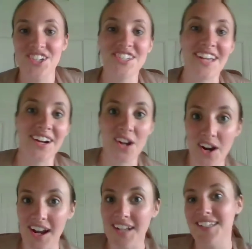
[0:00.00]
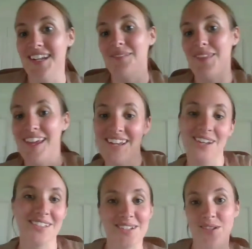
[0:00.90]
She just had a car accident. Like he
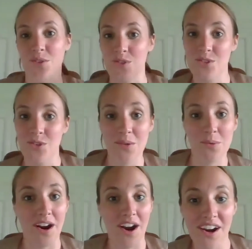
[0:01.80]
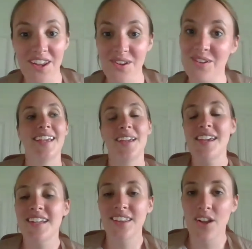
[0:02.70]
tells us this whole story. Where are you?
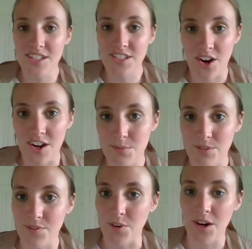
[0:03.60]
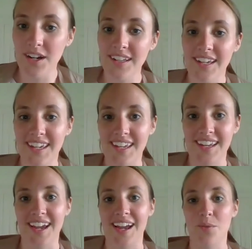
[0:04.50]
He had lost cars before. Like
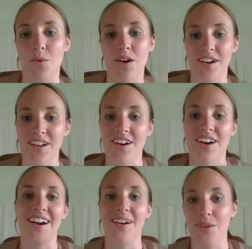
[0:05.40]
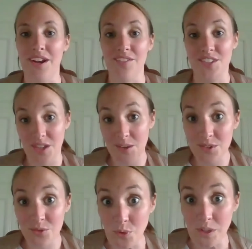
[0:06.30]
he had wanted a car and whatever. So he
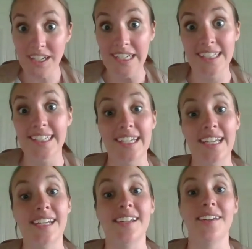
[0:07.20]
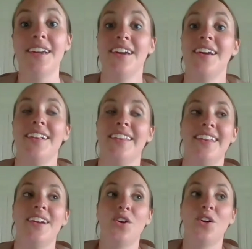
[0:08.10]
was really
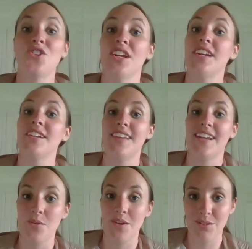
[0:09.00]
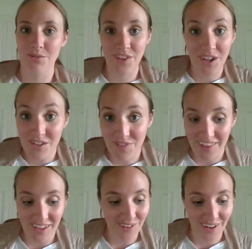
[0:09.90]
urgent that he very
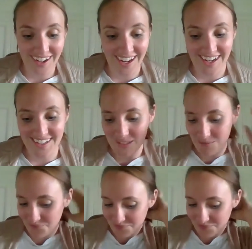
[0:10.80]
friendly, very nice.